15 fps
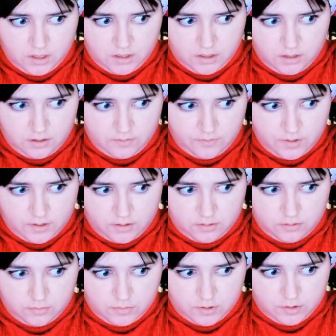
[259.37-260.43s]
Can't find the
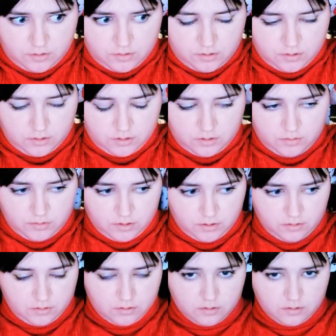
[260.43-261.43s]
stupid strings. There we go.